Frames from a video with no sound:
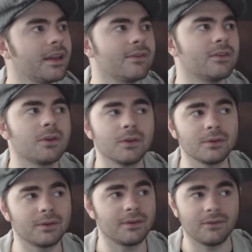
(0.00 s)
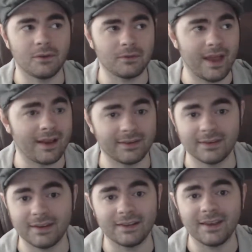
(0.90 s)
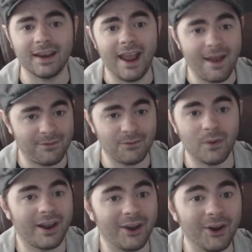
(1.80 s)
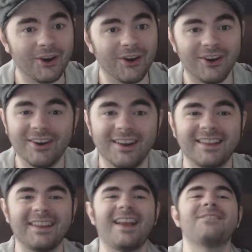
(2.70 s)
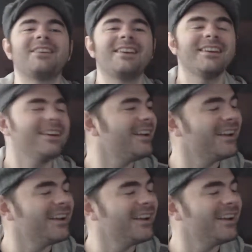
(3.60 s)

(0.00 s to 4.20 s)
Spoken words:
even though taxes is going to take half of what I earn every year.